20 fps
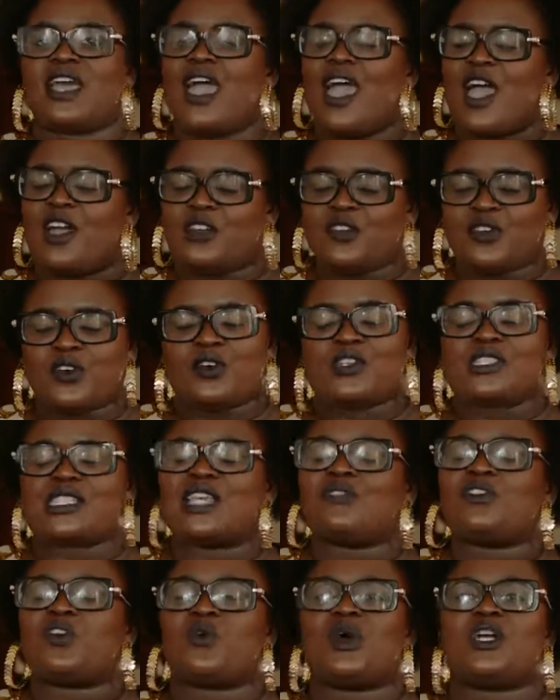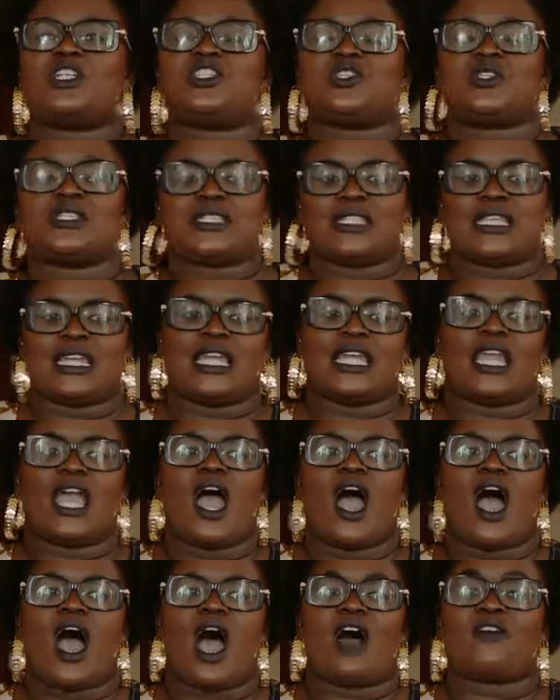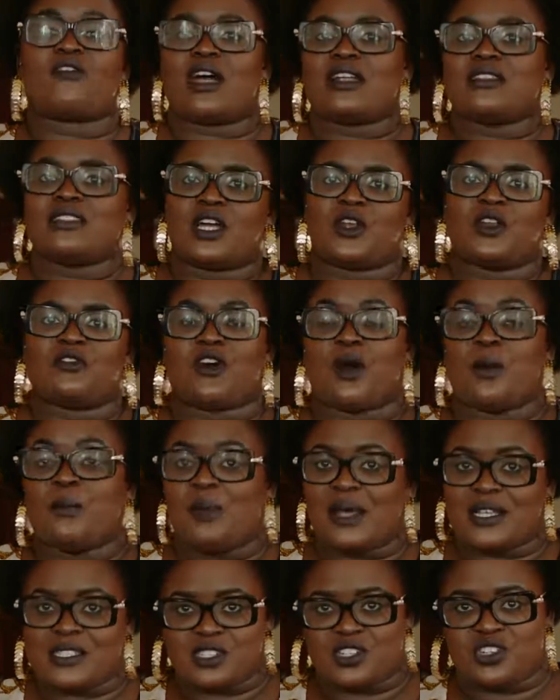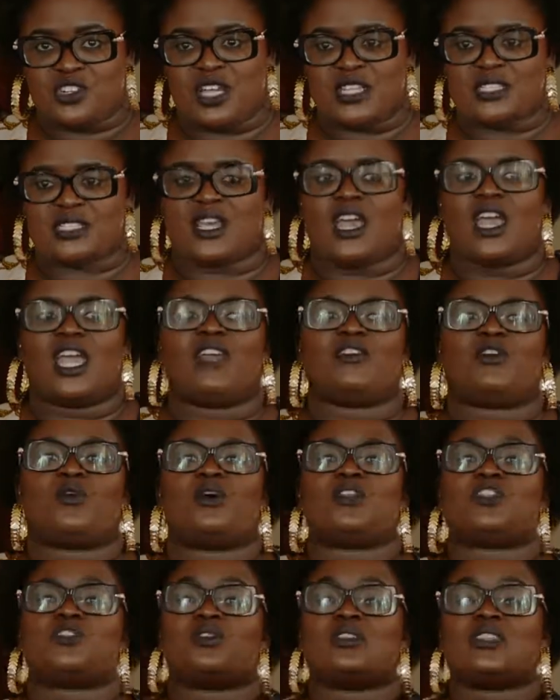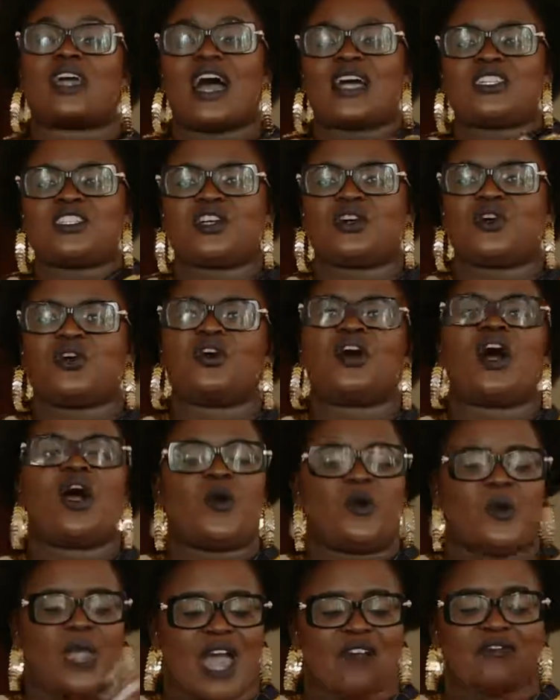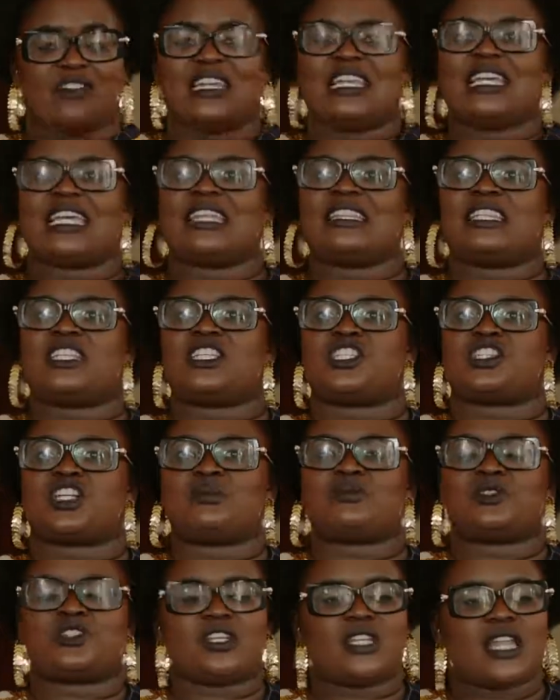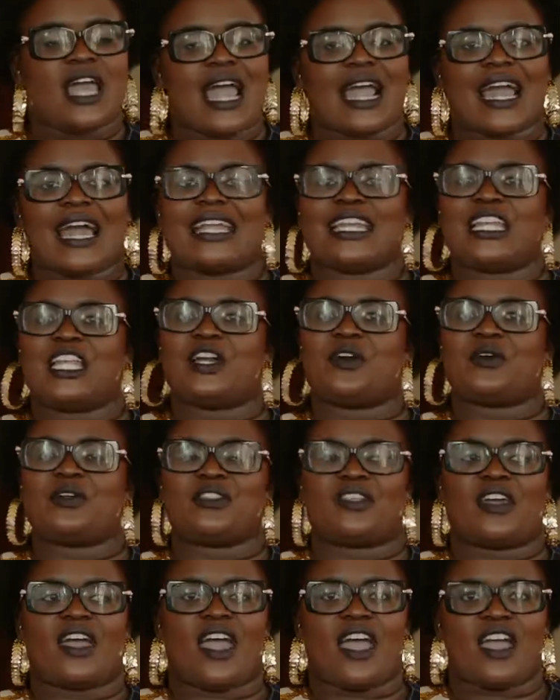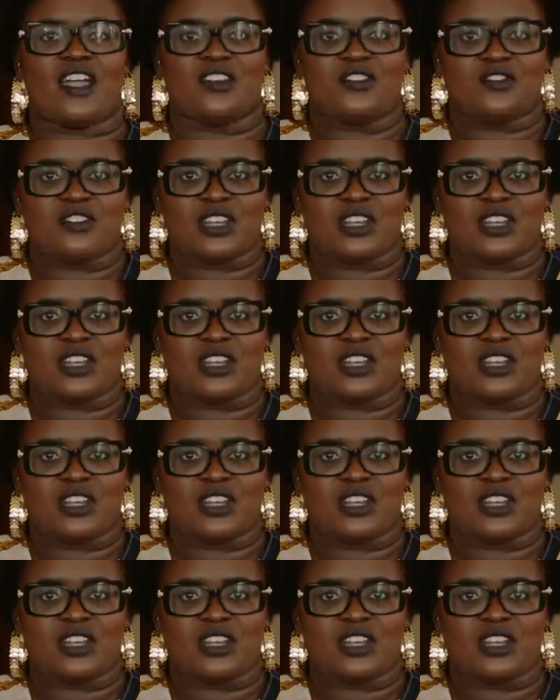And of course, if you want to see a rundown of our best dressed, if you want to read the article, we have a link in the description. Kindly go there and